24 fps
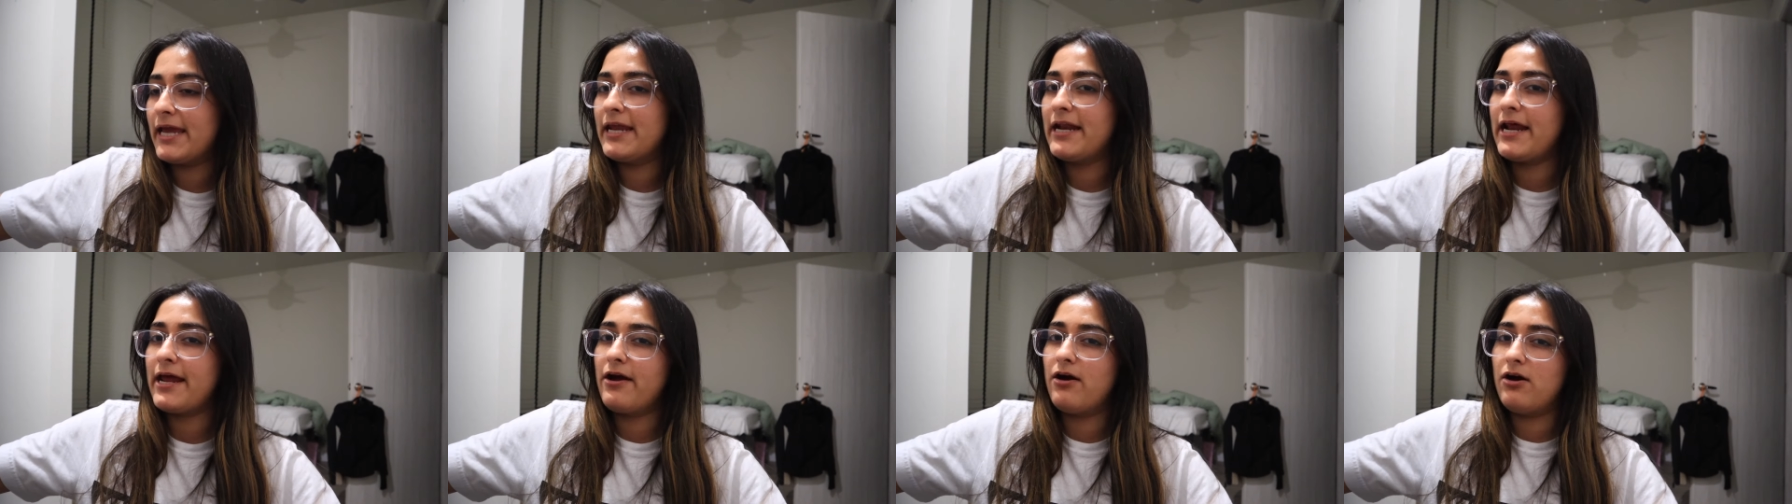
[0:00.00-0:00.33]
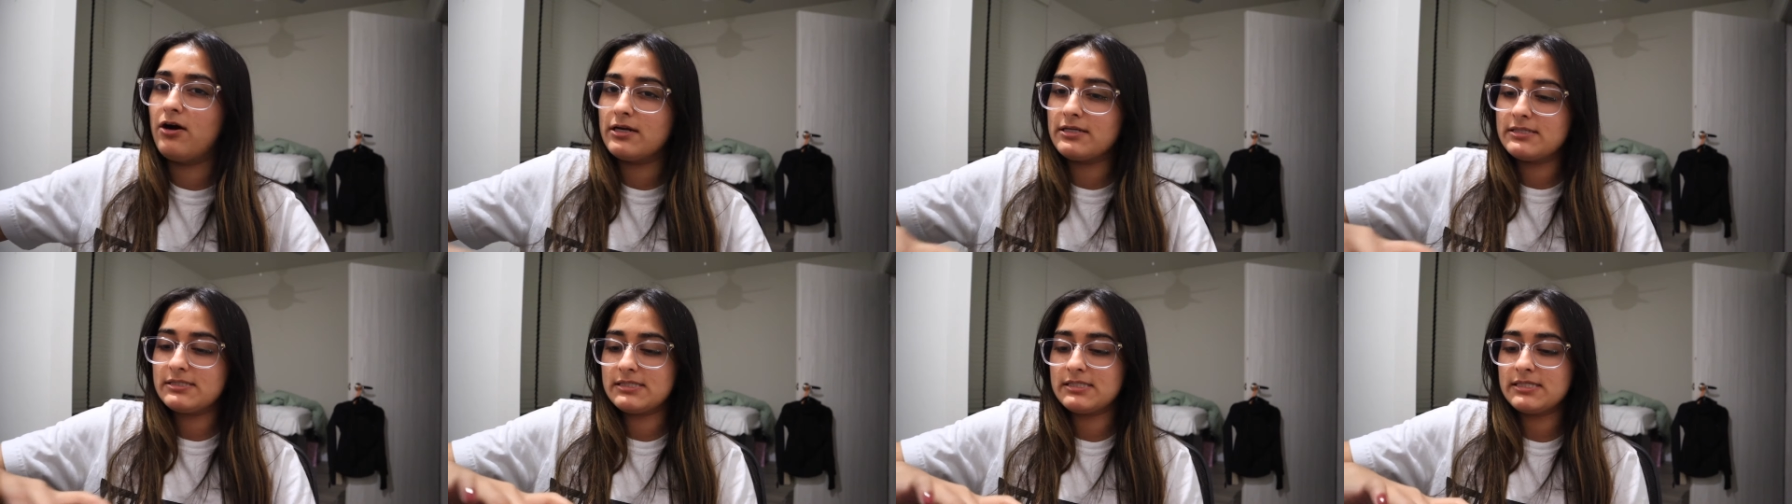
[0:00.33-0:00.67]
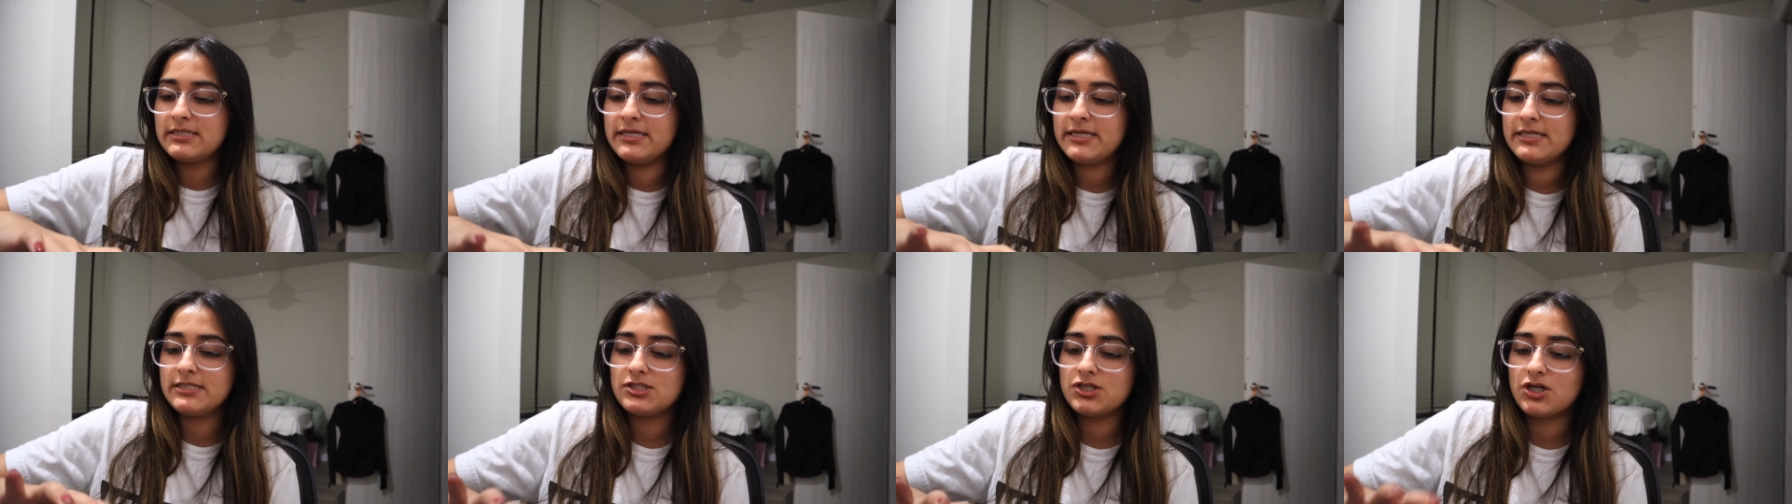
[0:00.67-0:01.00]
And I
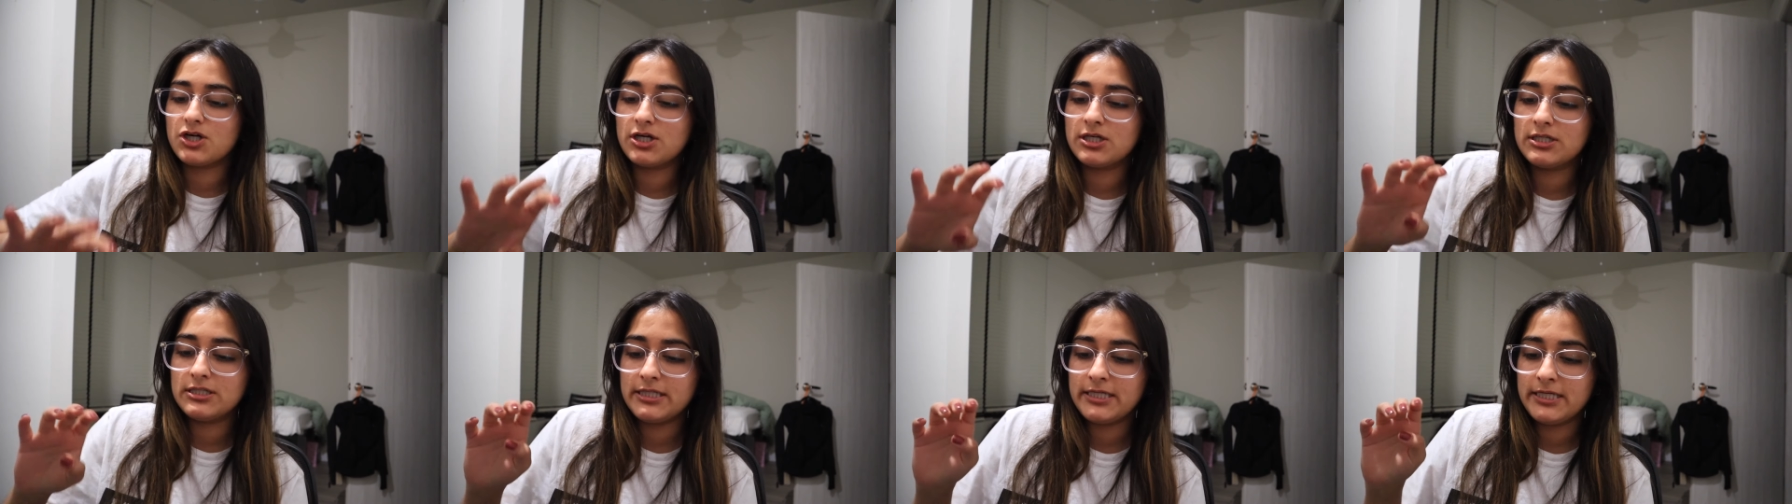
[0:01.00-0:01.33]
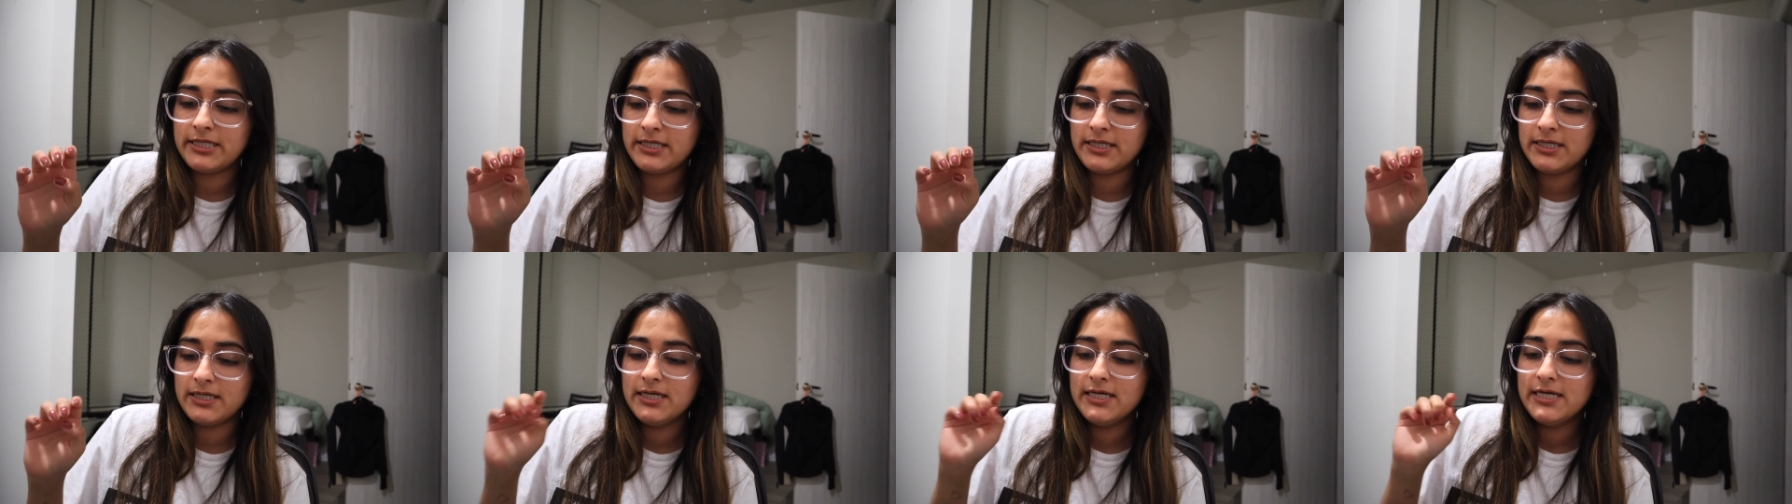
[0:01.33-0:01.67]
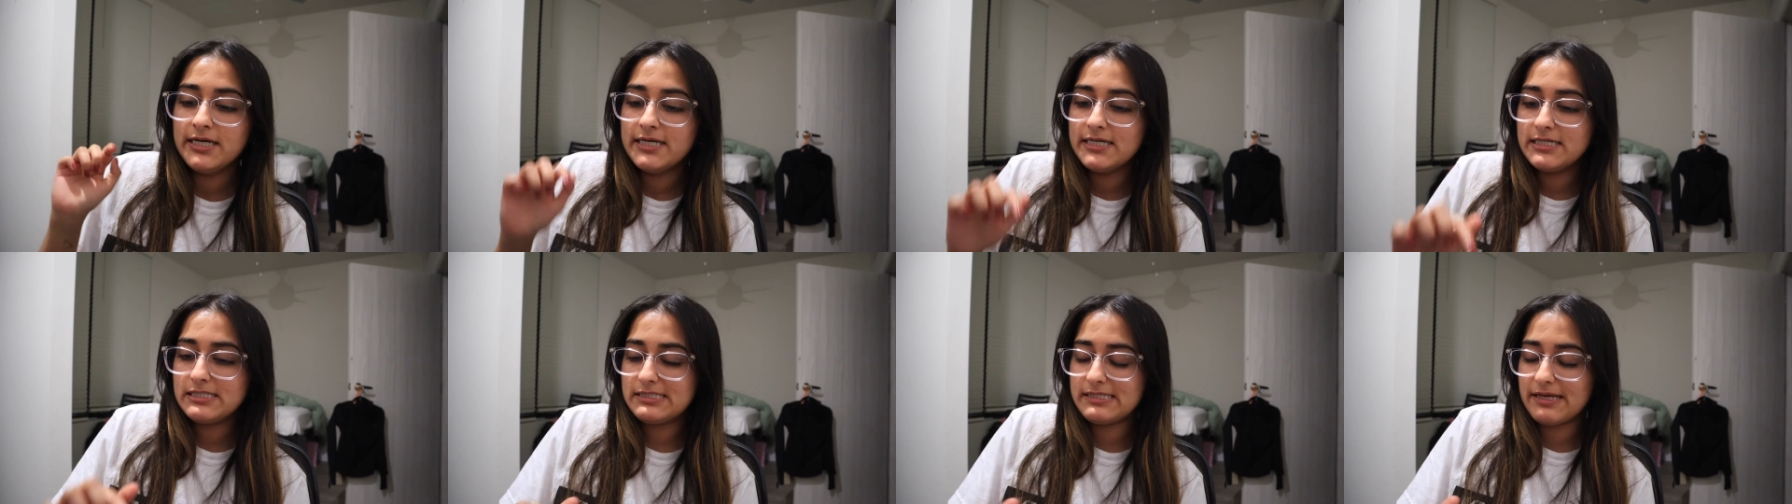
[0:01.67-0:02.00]
honestly, it's currently
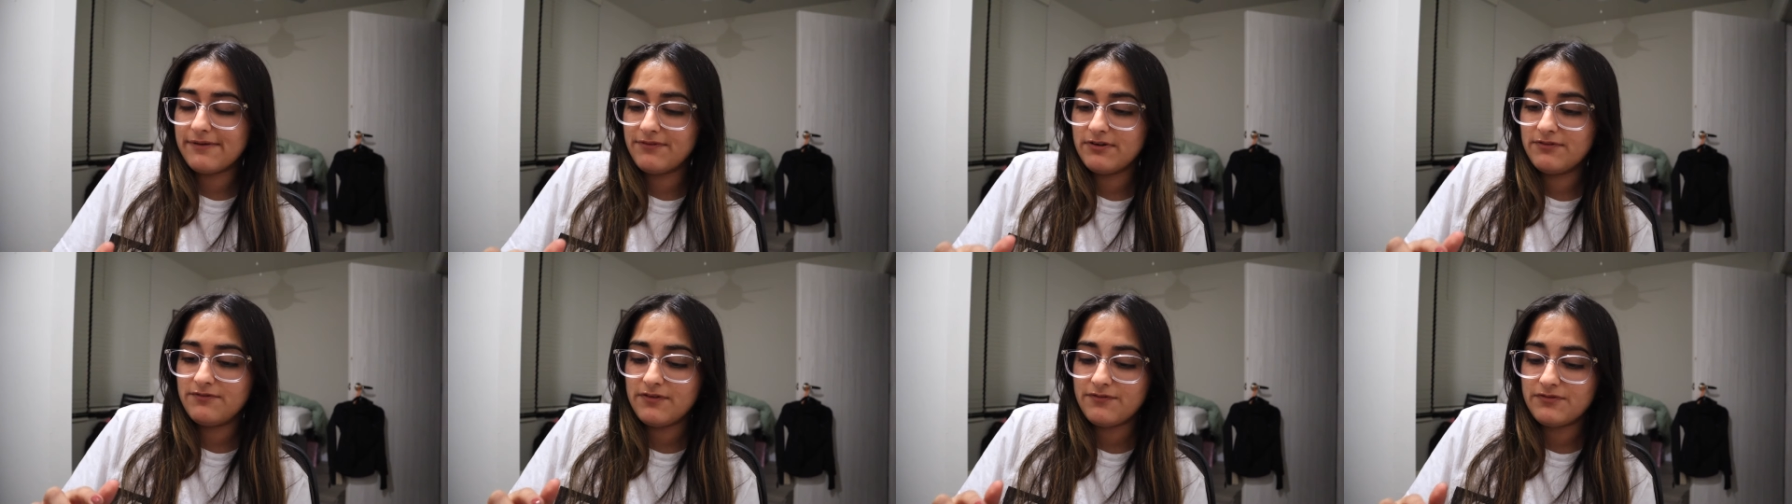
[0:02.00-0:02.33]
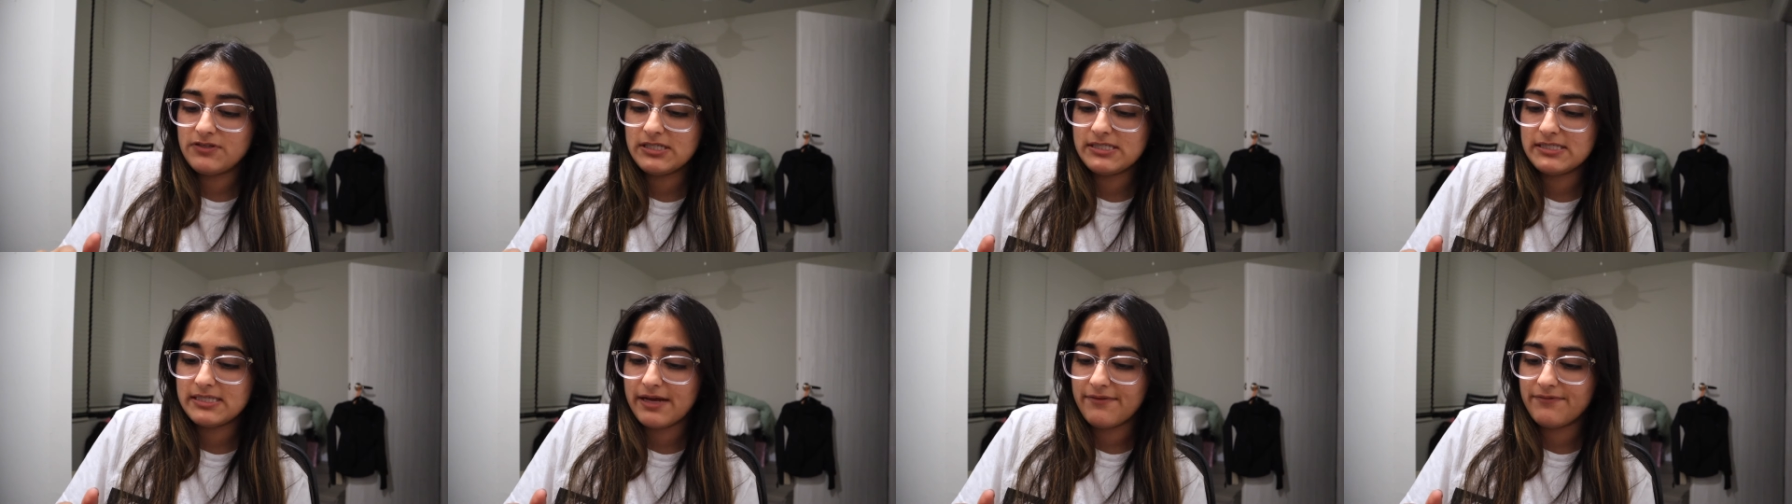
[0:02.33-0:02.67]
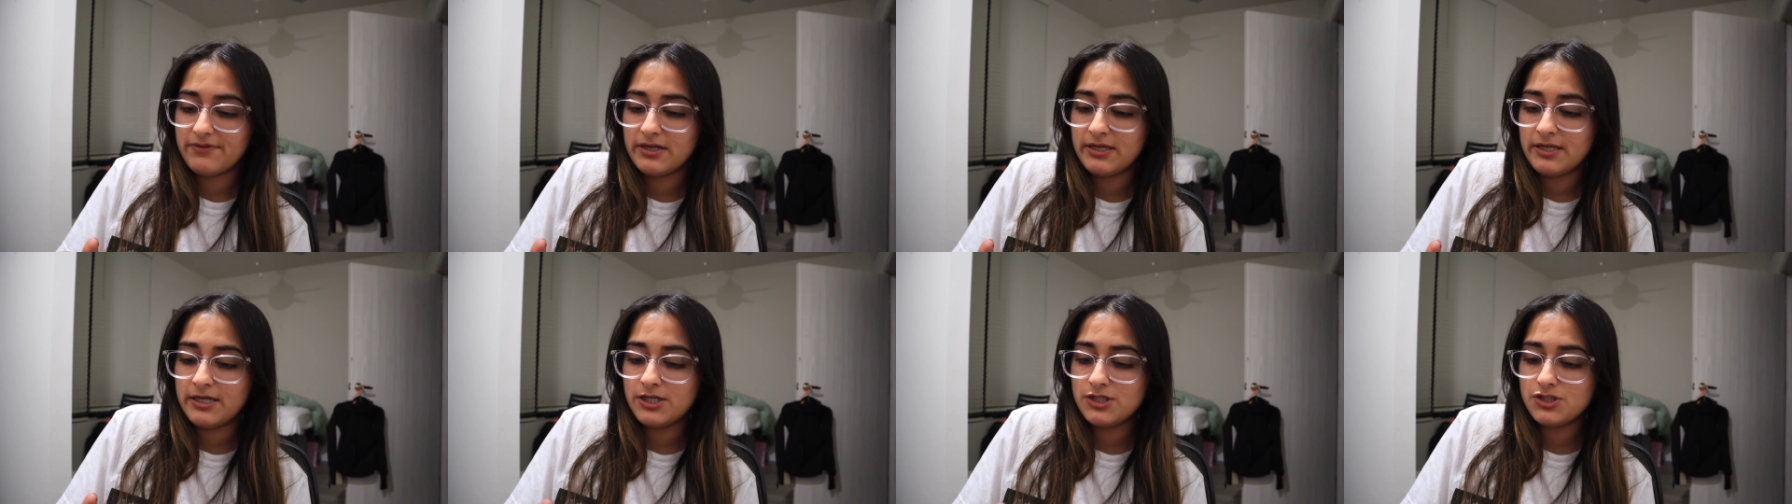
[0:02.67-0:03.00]

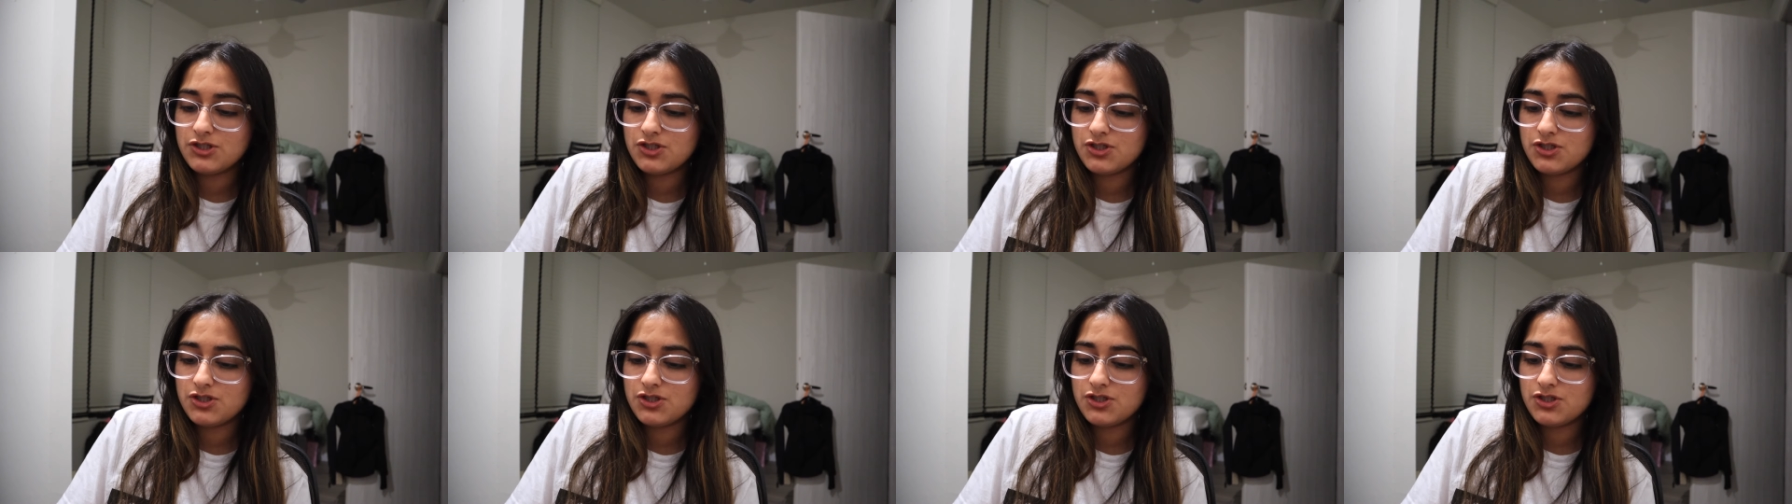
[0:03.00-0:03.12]
7.57.